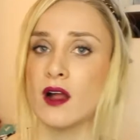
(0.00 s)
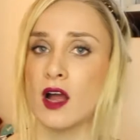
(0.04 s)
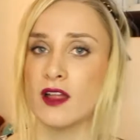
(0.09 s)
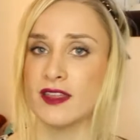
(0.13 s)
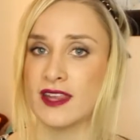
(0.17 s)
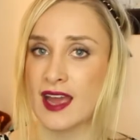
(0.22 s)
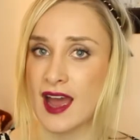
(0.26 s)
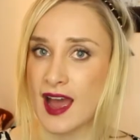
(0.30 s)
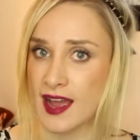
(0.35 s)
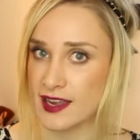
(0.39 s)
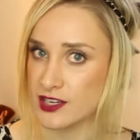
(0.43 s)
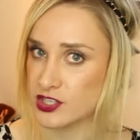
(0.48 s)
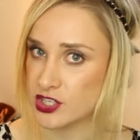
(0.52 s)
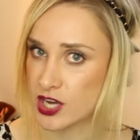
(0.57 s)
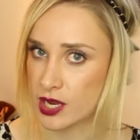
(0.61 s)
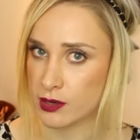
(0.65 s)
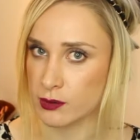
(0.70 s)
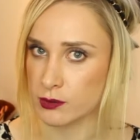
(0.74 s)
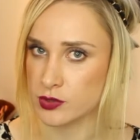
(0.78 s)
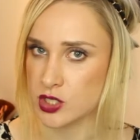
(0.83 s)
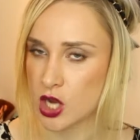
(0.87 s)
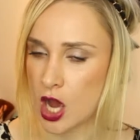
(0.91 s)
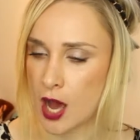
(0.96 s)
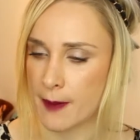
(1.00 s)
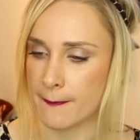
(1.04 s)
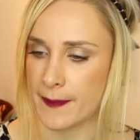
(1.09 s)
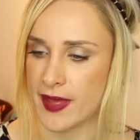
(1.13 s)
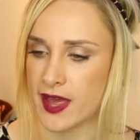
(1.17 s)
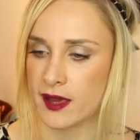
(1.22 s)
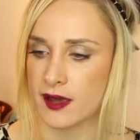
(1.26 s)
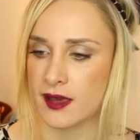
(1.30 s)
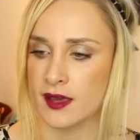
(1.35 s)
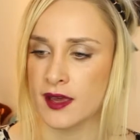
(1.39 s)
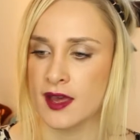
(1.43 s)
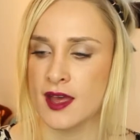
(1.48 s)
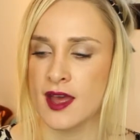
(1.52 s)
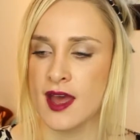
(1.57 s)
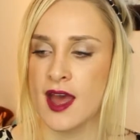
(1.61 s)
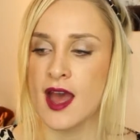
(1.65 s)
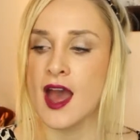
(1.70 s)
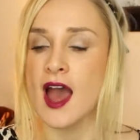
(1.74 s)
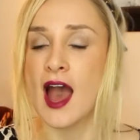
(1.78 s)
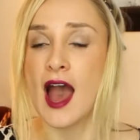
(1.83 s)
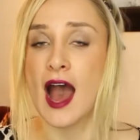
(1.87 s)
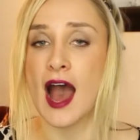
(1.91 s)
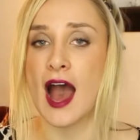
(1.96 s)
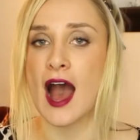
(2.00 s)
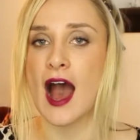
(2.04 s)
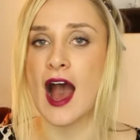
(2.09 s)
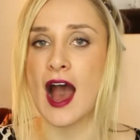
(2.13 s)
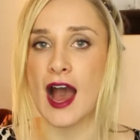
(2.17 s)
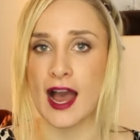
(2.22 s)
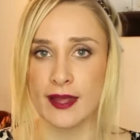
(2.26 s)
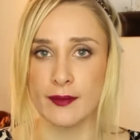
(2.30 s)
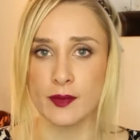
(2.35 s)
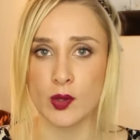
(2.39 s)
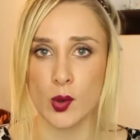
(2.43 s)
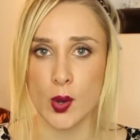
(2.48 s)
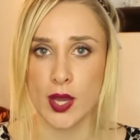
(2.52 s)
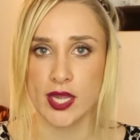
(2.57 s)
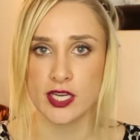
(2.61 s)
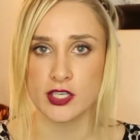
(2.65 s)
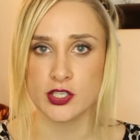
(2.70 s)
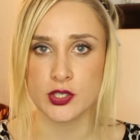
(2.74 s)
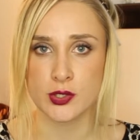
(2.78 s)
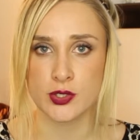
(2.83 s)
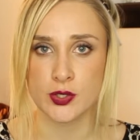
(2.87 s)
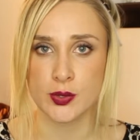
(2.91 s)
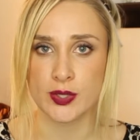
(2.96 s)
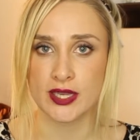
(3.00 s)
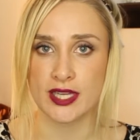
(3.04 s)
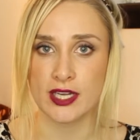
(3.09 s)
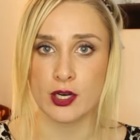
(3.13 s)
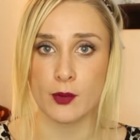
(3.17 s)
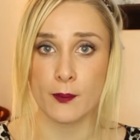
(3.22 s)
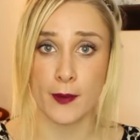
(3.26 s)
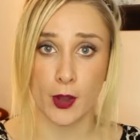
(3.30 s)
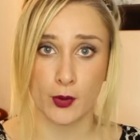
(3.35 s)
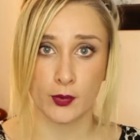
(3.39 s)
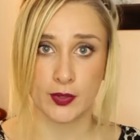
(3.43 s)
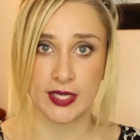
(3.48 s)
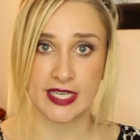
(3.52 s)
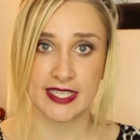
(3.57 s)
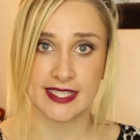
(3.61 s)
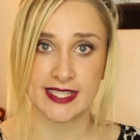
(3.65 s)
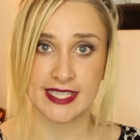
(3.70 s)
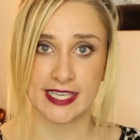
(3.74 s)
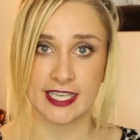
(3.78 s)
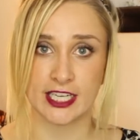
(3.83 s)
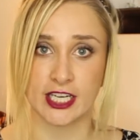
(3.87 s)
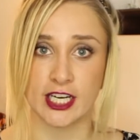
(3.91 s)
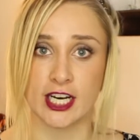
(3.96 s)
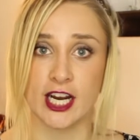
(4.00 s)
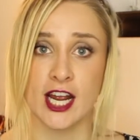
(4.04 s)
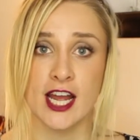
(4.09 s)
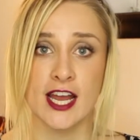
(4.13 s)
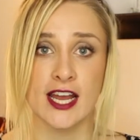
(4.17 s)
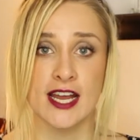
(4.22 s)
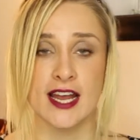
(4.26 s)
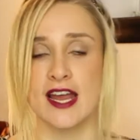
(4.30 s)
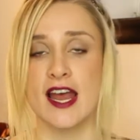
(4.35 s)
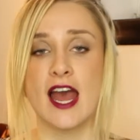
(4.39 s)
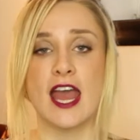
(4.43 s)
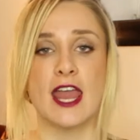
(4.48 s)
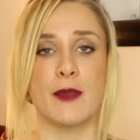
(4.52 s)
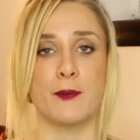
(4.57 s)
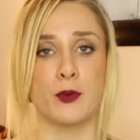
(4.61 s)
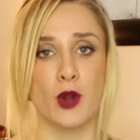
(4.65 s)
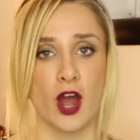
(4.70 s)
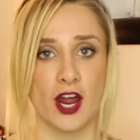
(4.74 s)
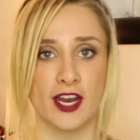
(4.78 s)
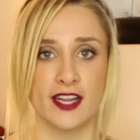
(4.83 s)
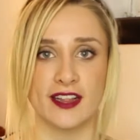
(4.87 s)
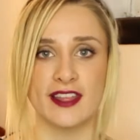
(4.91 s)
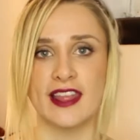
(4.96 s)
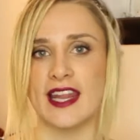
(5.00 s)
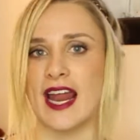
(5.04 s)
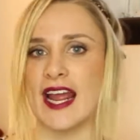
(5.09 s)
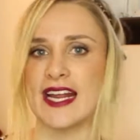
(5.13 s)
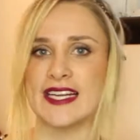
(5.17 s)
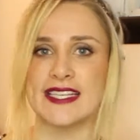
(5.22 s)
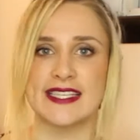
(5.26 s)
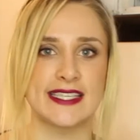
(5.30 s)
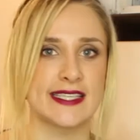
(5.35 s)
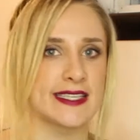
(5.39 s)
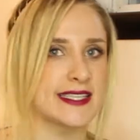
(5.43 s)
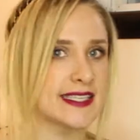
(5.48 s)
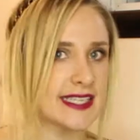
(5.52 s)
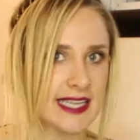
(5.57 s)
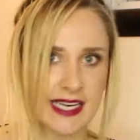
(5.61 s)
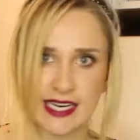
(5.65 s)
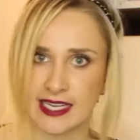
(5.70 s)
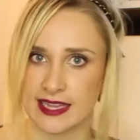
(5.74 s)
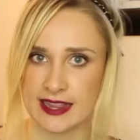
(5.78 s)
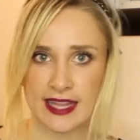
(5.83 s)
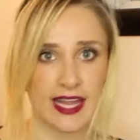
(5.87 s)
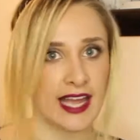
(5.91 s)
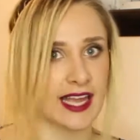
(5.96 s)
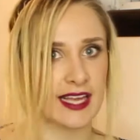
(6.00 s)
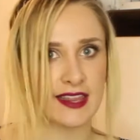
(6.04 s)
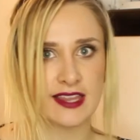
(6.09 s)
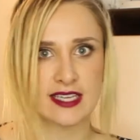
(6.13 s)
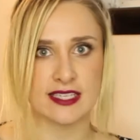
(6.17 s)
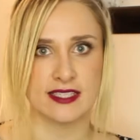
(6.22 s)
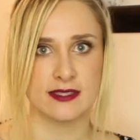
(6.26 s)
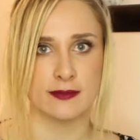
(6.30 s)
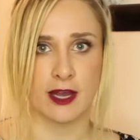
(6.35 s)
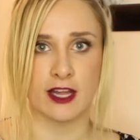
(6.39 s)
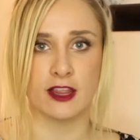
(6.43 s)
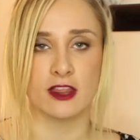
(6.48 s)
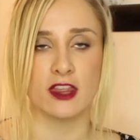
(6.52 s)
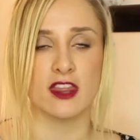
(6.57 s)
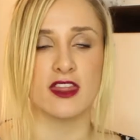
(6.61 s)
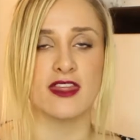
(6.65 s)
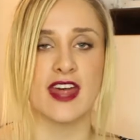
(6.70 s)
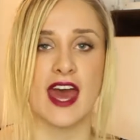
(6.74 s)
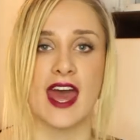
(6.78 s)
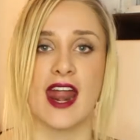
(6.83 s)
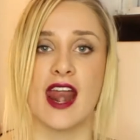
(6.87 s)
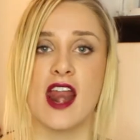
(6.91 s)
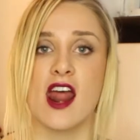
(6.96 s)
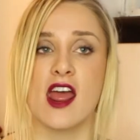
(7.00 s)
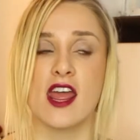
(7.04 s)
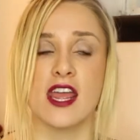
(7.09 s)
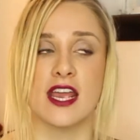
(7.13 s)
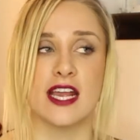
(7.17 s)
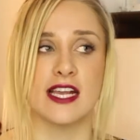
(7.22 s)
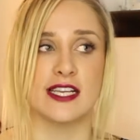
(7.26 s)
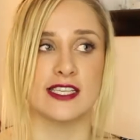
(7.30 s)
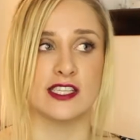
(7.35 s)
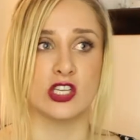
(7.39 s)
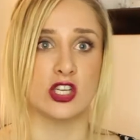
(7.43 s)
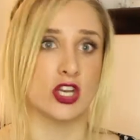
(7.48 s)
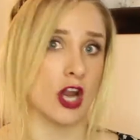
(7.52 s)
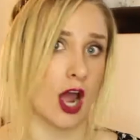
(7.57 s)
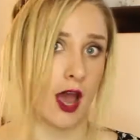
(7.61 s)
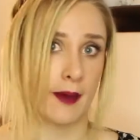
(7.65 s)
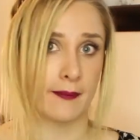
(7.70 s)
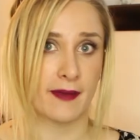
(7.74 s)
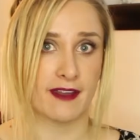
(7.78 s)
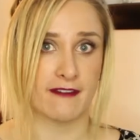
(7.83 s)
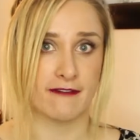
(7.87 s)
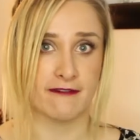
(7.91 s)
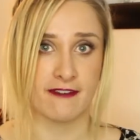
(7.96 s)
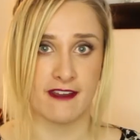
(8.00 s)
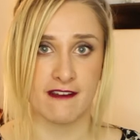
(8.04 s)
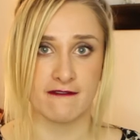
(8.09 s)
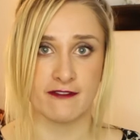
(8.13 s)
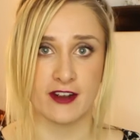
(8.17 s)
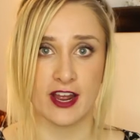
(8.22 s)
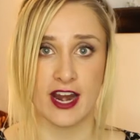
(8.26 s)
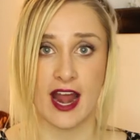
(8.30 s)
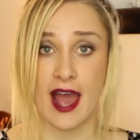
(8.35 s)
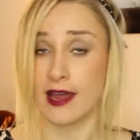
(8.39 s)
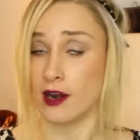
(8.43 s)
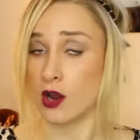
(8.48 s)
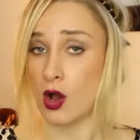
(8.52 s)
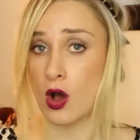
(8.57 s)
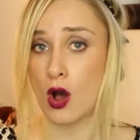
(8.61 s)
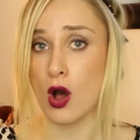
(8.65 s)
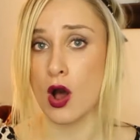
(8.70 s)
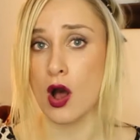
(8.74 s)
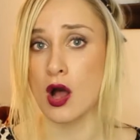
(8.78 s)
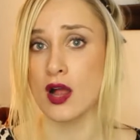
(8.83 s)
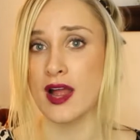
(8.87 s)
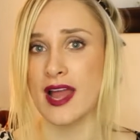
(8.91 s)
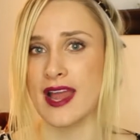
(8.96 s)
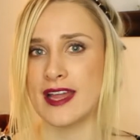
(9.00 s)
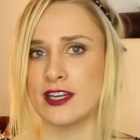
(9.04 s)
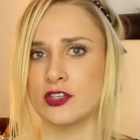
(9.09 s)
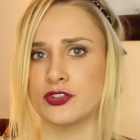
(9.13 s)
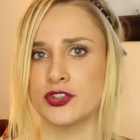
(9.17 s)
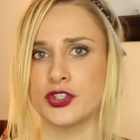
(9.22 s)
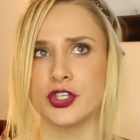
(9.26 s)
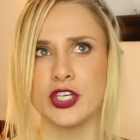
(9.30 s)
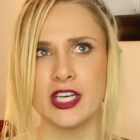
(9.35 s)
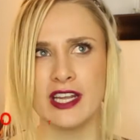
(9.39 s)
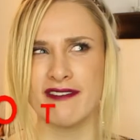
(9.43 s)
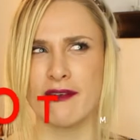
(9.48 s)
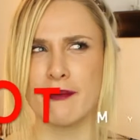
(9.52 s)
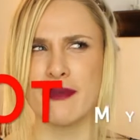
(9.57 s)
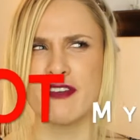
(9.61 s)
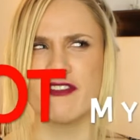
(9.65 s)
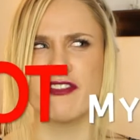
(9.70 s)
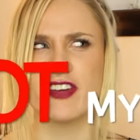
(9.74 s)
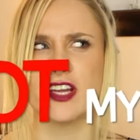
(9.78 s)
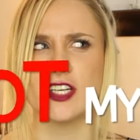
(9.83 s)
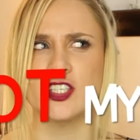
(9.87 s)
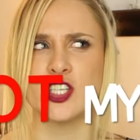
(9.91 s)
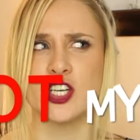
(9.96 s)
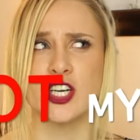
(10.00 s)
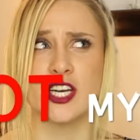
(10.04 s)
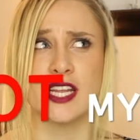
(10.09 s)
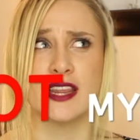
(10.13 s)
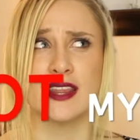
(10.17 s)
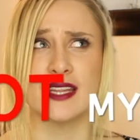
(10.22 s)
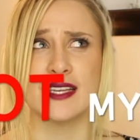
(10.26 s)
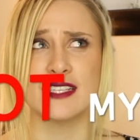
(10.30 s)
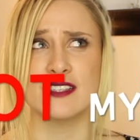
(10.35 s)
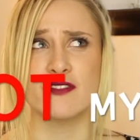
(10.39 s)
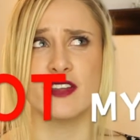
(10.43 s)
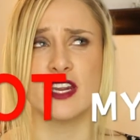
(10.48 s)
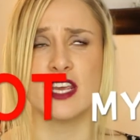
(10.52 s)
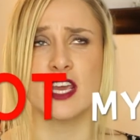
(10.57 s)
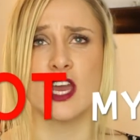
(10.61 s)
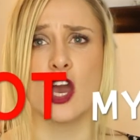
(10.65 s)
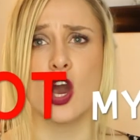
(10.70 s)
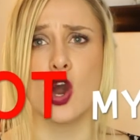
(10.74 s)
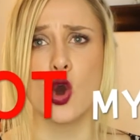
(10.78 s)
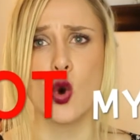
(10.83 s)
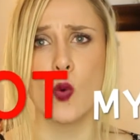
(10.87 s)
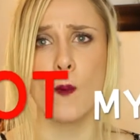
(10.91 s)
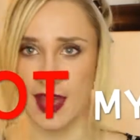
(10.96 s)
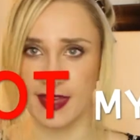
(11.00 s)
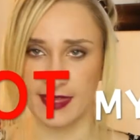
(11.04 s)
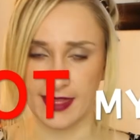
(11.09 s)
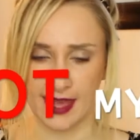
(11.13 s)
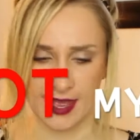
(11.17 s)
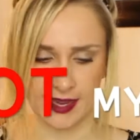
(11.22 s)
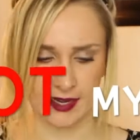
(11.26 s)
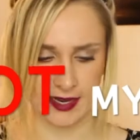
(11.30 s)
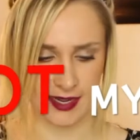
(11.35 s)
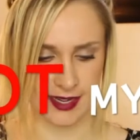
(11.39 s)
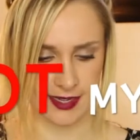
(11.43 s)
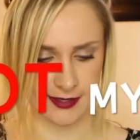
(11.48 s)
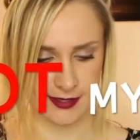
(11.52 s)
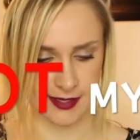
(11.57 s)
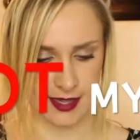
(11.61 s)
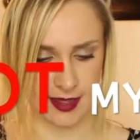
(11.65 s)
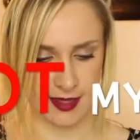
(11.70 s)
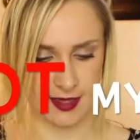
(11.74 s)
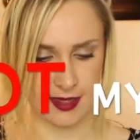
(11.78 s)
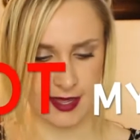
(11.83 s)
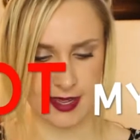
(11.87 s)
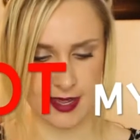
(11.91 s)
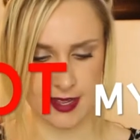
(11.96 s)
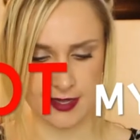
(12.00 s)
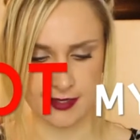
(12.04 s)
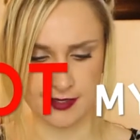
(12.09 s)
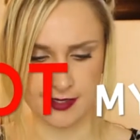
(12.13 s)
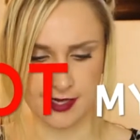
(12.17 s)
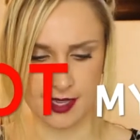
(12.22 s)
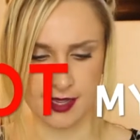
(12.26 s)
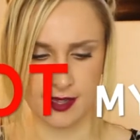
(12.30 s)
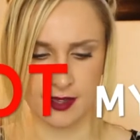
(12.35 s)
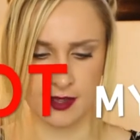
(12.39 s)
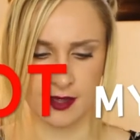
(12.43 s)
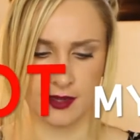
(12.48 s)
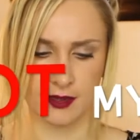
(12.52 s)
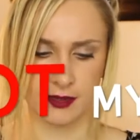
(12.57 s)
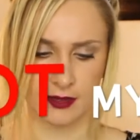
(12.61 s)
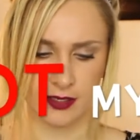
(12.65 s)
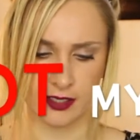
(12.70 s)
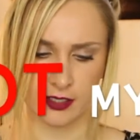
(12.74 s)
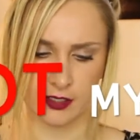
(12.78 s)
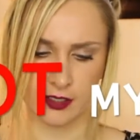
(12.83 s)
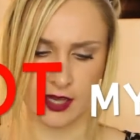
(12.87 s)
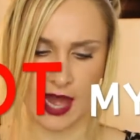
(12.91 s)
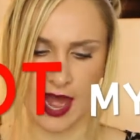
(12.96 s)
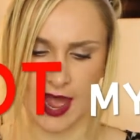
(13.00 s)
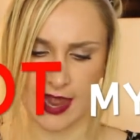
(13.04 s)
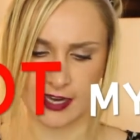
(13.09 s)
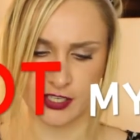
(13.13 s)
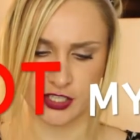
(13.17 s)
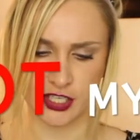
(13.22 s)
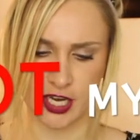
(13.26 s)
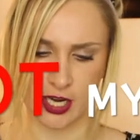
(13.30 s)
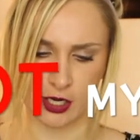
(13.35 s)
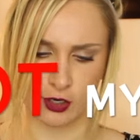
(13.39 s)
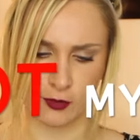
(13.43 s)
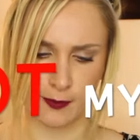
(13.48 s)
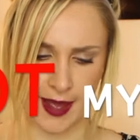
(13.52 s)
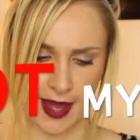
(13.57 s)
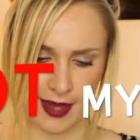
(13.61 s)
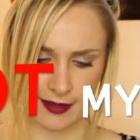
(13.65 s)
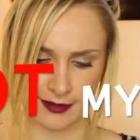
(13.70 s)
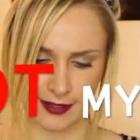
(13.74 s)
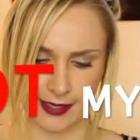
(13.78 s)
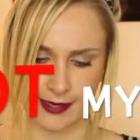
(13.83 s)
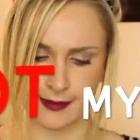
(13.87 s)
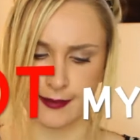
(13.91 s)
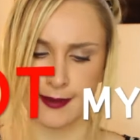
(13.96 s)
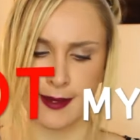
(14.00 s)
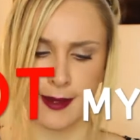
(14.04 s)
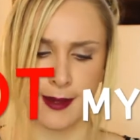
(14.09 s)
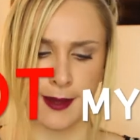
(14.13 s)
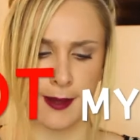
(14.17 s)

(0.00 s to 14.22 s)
on the eyeshadow topic, I'm going to do a little bonus here. A product that I didn't like this month. That is not my favorite at all and shouldn't even be featured in this video. And that is this little eyeshadow palette